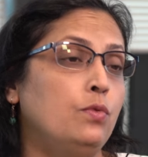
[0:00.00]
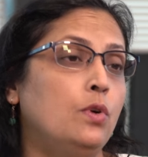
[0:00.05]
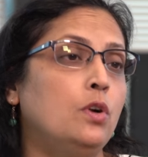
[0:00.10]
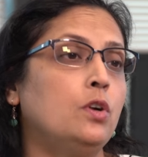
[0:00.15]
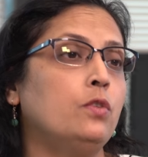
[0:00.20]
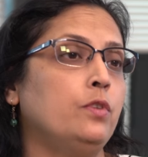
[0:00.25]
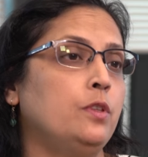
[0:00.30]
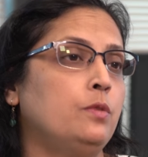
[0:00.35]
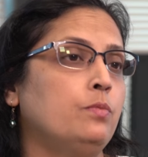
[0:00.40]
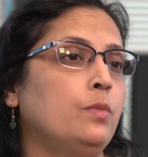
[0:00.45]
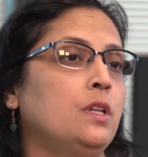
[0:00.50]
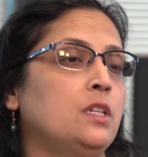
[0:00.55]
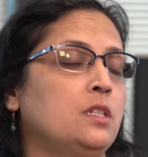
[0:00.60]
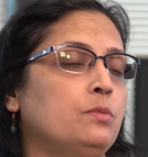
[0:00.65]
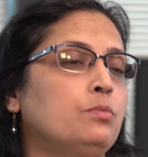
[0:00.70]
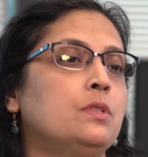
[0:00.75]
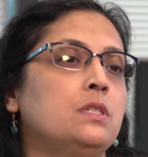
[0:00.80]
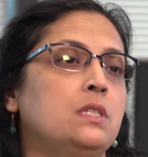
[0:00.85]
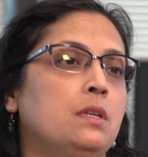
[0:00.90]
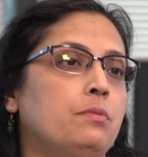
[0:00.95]
We work with
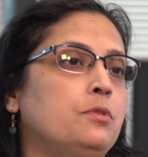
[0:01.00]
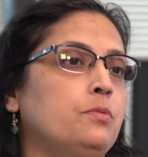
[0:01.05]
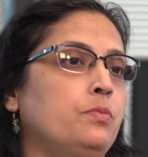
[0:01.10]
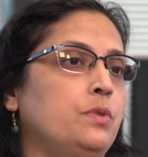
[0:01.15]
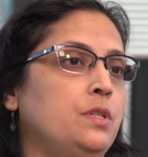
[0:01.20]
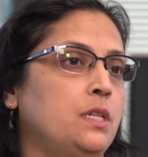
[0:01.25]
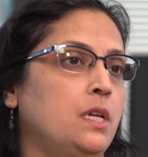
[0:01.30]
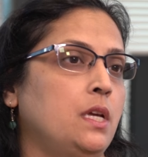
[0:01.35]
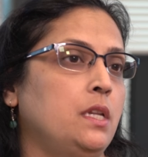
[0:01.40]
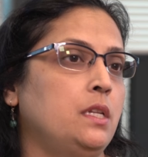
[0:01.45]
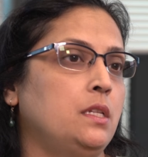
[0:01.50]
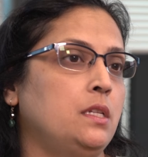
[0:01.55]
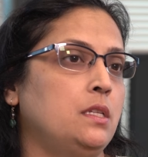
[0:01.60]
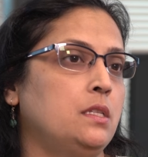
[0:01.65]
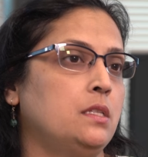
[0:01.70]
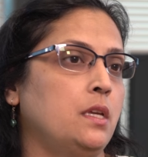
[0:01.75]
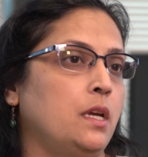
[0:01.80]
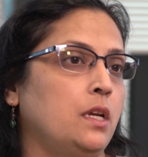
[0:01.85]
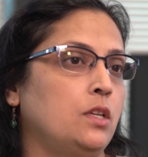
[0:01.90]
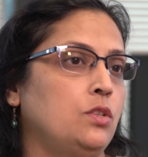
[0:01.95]
multiple
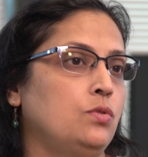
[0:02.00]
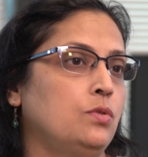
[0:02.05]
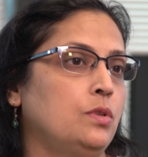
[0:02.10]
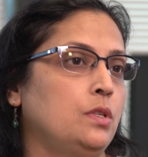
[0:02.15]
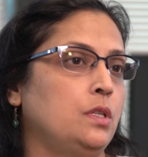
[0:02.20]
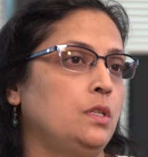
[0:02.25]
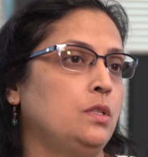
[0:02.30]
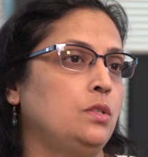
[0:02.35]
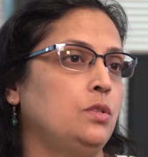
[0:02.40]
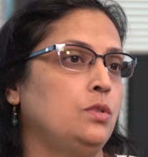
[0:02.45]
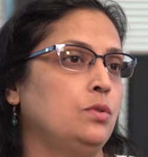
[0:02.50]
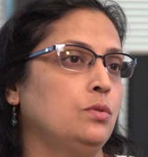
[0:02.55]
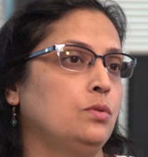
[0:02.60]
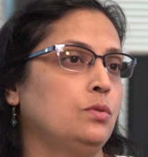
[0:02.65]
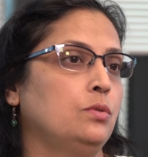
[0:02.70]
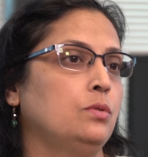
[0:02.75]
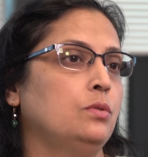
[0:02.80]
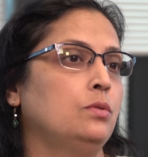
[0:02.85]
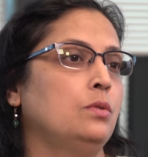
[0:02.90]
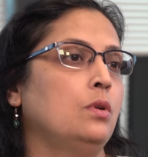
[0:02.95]
subspecialties actually
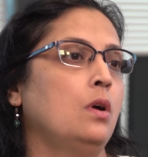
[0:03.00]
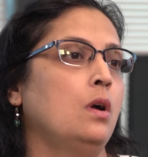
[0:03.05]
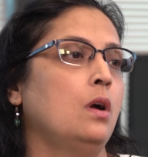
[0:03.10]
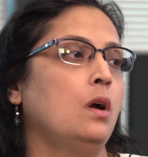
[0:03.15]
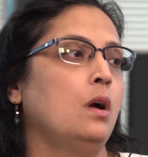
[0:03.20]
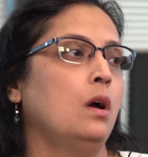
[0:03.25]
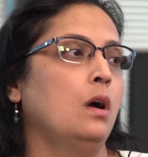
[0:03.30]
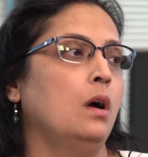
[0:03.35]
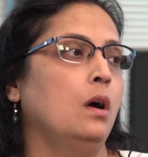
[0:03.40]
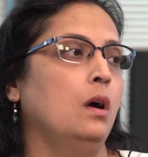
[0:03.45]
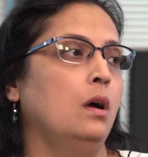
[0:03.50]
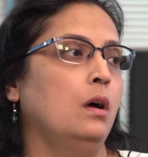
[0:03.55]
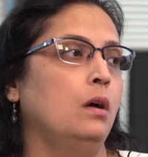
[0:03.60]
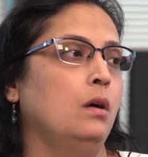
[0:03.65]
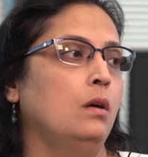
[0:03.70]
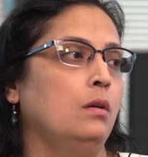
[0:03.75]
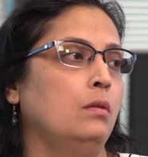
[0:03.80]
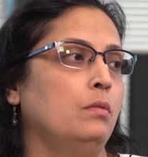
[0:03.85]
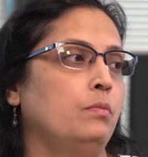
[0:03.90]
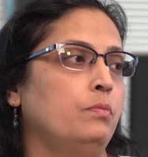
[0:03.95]
to
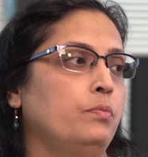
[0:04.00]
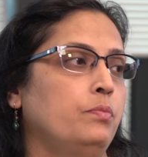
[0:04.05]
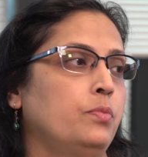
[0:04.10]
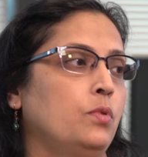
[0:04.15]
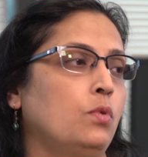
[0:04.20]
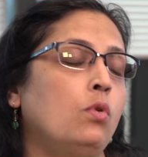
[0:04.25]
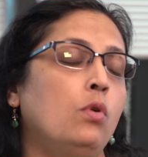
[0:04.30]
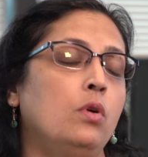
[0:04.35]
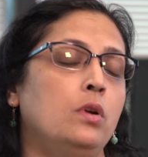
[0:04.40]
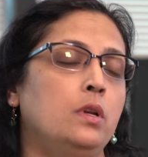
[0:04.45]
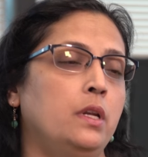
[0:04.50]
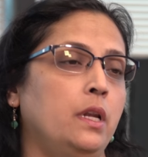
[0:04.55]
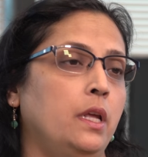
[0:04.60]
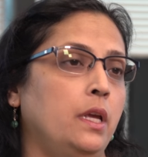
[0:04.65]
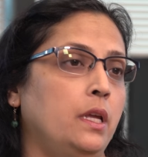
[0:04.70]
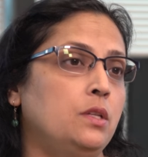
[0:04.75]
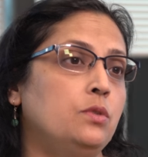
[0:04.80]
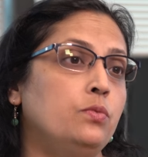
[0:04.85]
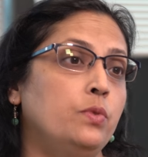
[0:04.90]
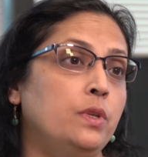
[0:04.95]

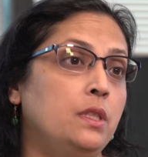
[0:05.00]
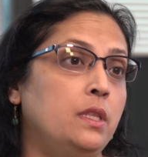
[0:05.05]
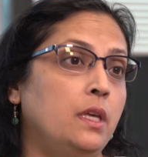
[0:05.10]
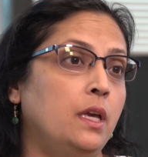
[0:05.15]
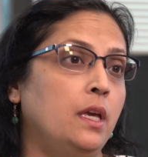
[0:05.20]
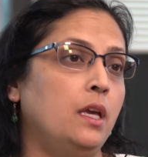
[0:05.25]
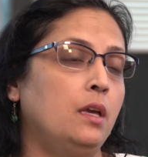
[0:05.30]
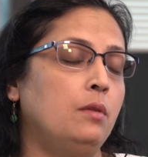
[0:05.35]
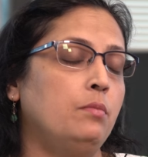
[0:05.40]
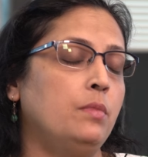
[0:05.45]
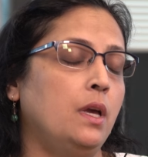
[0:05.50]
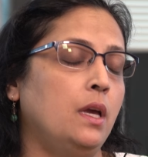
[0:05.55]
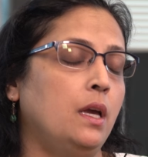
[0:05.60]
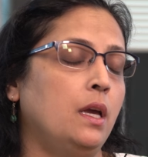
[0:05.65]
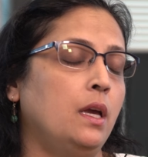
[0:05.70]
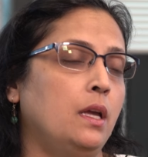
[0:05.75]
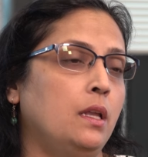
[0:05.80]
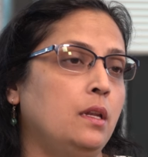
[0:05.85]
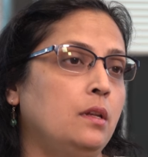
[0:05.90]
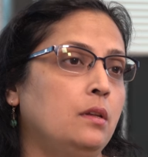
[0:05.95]
coordinate with them
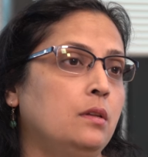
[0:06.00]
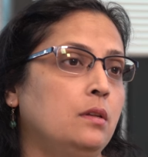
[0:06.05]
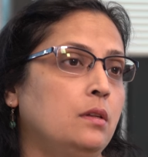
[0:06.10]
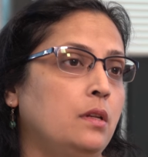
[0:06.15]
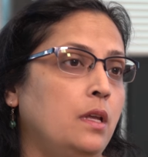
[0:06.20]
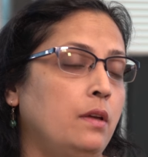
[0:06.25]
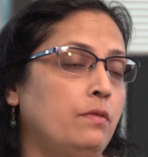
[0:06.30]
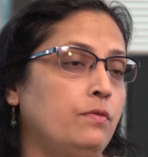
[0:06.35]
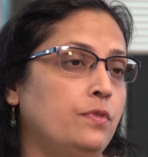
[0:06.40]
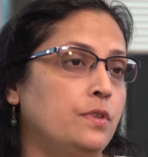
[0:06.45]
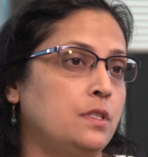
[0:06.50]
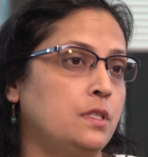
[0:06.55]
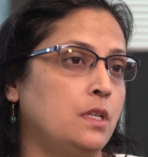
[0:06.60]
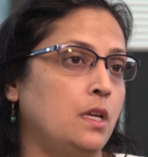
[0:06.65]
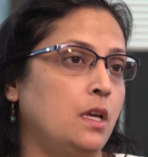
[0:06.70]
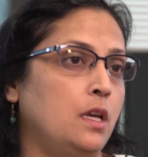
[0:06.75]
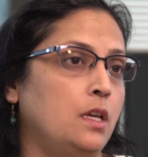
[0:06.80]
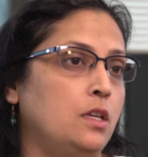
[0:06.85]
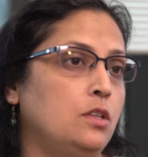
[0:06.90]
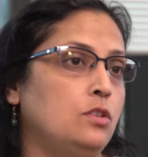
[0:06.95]
and
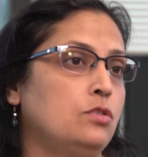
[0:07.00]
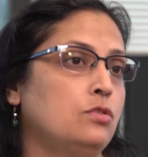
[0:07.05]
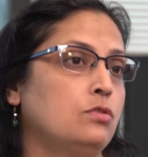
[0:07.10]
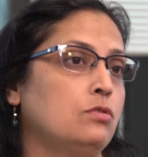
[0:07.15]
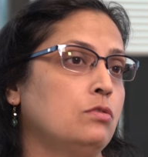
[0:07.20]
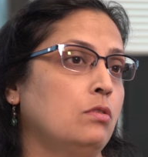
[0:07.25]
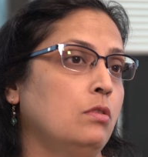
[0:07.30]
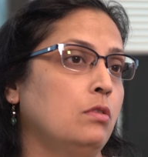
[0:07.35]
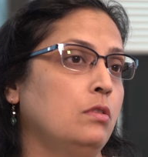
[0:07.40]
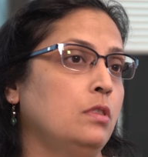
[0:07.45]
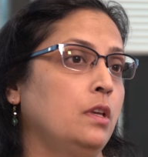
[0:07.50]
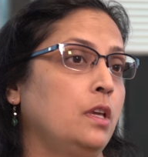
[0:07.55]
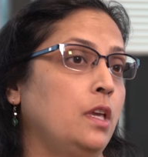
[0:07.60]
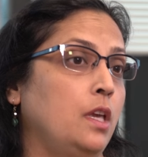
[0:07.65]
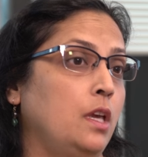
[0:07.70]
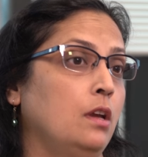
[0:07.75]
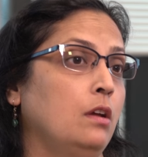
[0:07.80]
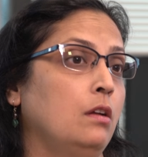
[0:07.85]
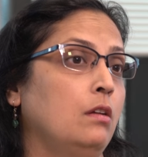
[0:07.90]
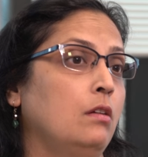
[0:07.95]
emphasize on the
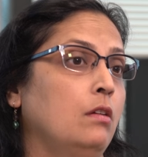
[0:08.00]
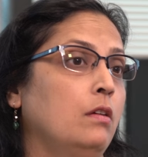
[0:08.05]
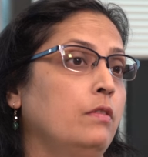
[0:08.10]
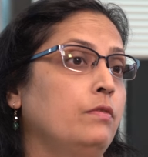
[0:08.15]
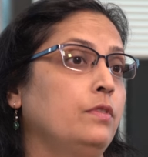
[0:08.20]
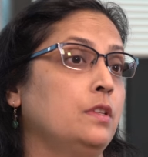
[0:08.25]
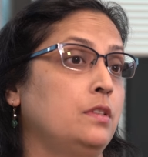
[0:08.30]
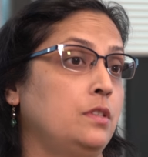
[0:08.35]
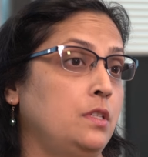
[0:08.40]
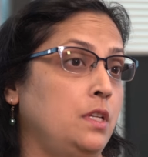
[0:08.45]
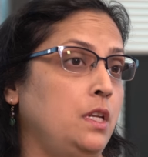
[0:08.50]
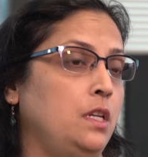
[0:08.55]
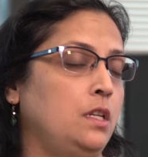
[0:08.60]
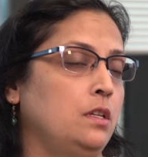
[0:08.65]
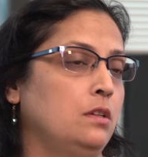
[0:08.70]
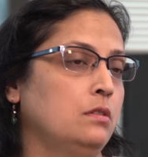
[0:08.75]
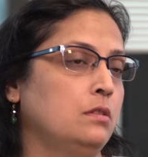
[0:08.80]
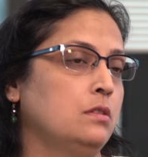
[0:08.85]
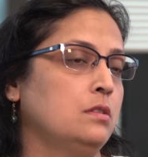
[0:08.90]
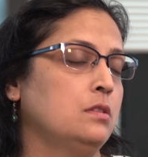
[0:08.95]
care of the
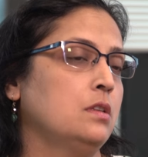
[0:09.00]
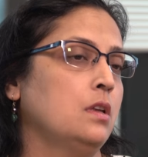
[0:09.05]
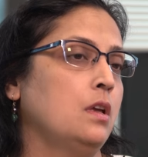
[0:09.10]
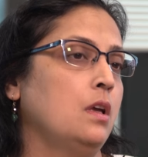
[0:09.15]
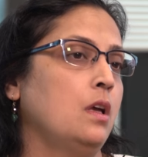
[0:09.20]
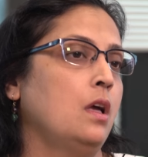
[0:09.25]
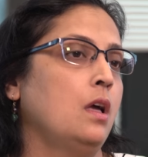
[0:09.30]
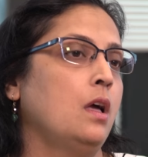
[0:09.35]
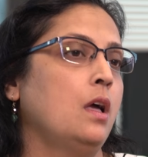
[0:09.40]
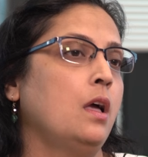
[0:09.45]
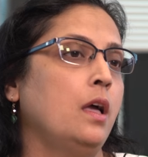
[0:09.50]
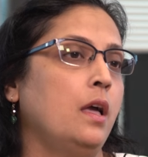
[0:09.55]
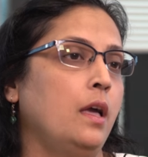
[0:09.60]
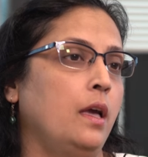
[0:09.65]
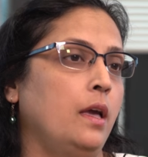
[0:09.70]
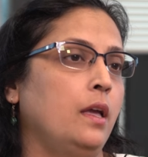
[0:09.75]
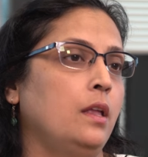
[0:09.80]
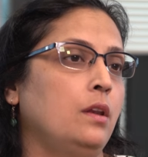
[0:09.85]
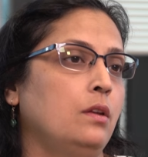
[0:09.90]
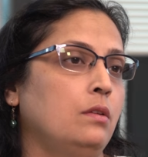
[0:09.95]
seniors
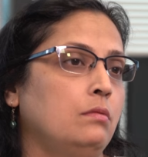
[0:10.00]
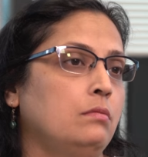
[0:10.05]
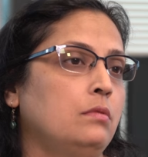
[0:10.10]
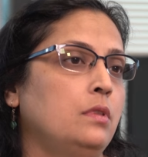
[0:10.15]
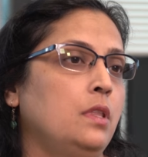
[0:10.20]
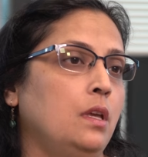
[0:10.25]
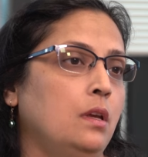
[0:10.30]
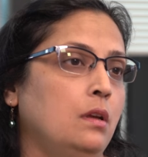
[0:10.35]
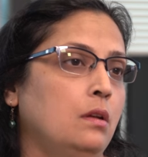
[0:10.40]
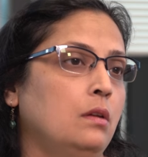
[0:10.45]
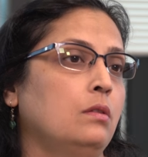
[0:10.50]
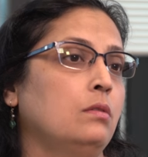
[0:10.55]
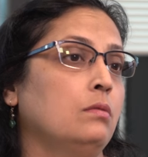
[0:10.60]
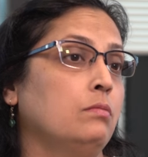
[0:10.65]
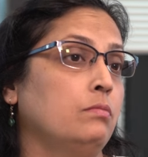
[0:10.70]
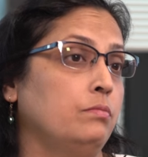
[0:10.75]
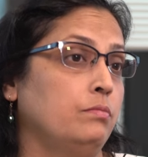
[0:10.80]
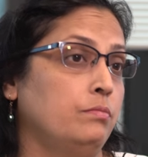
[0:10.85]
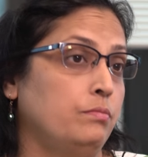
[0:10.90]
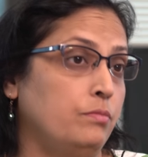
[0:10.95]
and their
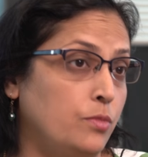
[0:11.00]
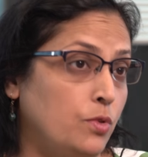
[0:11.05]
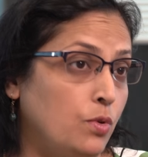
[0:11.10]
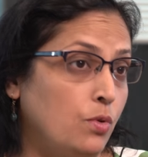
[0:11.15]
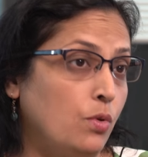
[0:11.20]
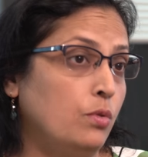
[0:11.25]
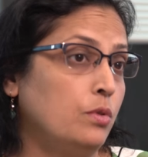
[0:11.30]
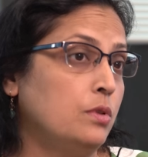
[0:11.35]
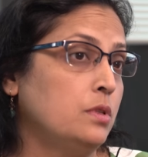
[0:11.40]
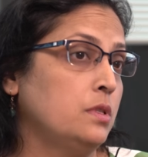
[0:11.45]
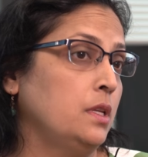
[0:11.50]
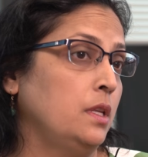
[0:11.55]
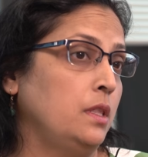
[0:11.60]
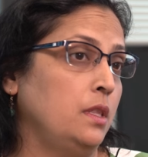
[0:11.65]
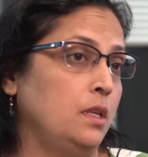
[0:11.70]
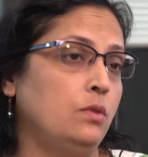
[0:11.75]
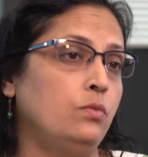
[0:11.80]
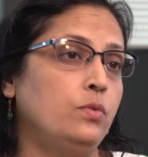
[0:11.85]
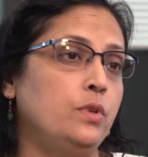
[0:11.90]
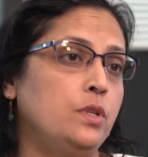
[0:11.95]
goals
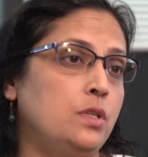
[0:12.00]
and their